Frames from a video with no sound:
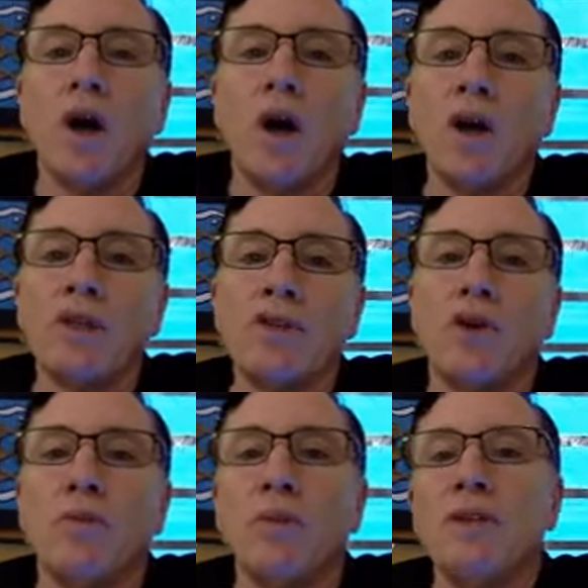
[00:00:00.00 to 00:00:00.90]

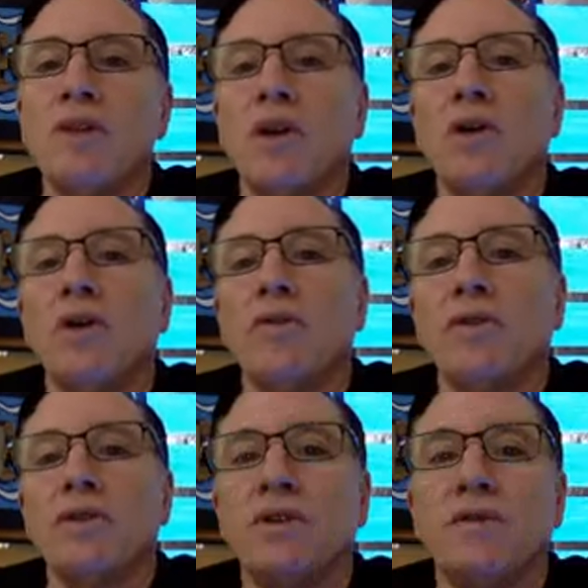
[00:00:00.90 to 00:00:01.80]
Also, please go
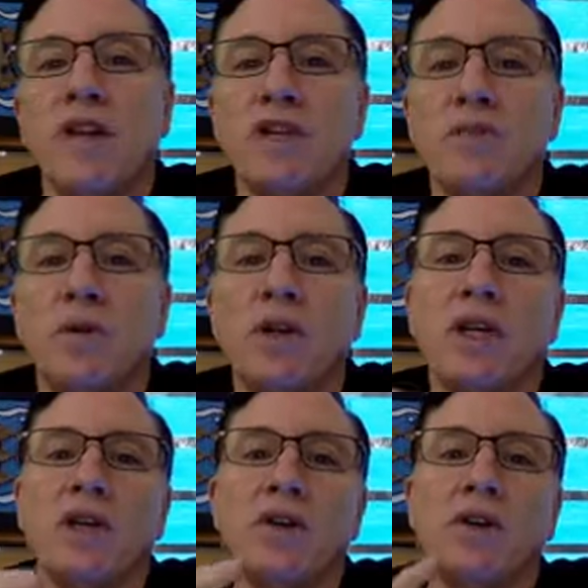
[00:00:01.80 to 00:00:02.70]
over to Facebook
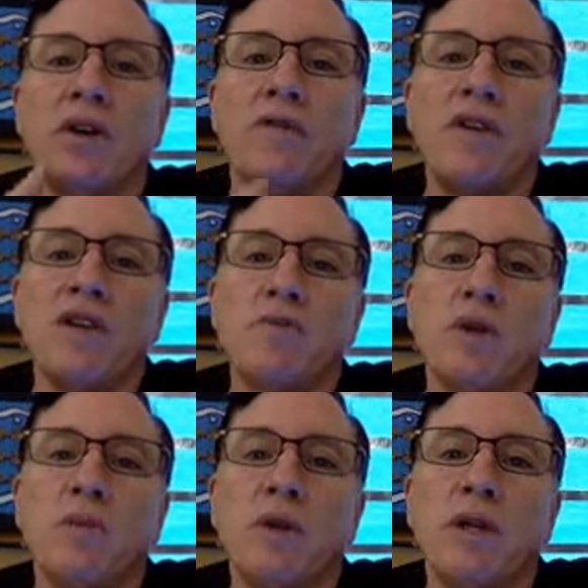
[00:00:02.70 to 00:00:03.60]
and go to our
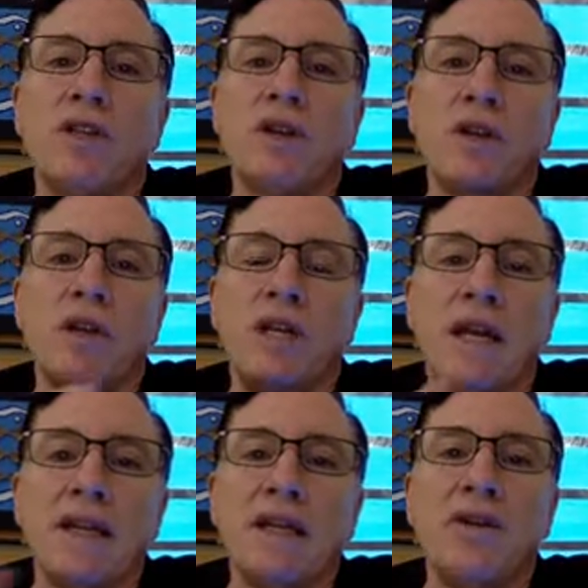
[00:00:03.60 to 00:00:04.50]
Facebook page called The
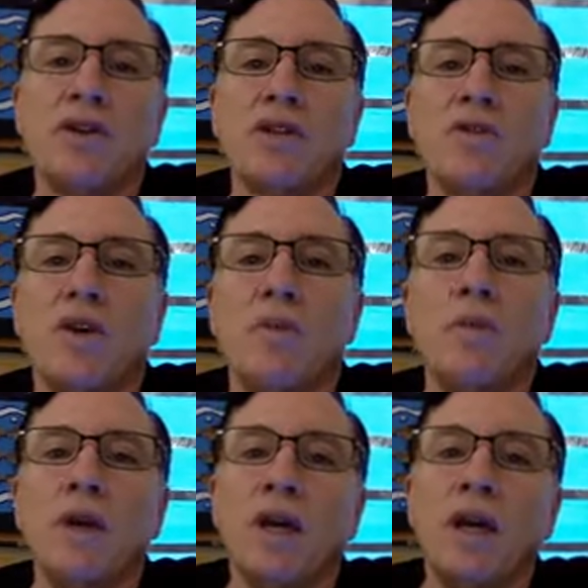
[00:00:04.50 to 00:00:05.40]
Daily Dose of Hope.